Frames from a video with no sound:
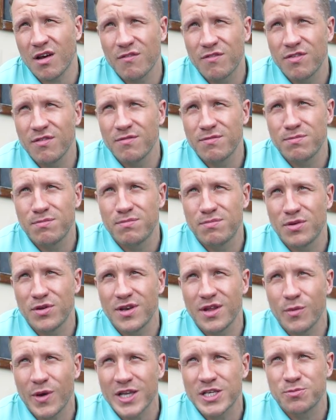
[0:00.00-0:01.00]
I'm from
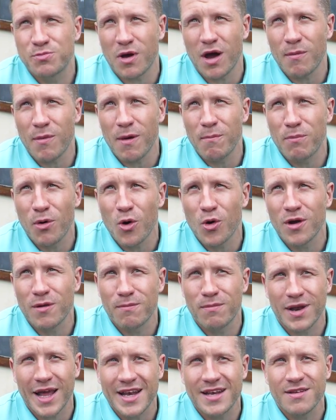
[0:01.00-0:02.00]
bloody West Brom. I'm born
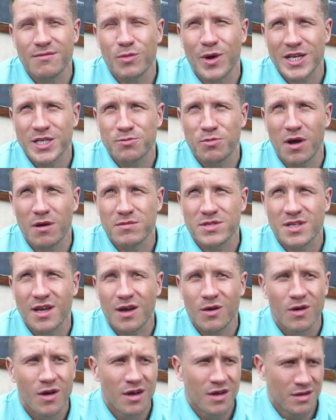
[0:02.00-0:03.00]
and bred in West Brom,
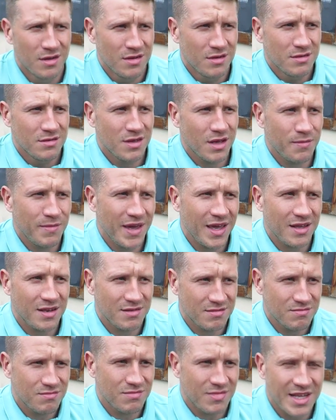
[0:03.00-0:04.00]
so you know I
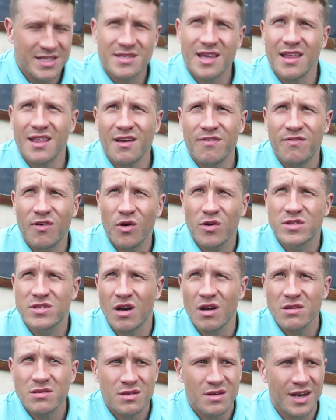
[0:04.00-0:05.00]
mean? Let's get that
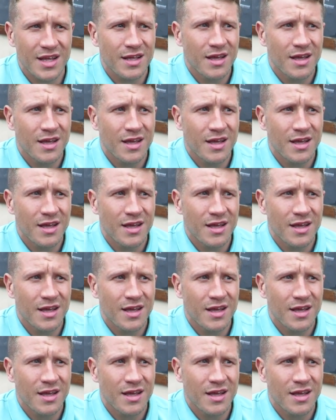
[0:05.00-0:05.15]
fight on.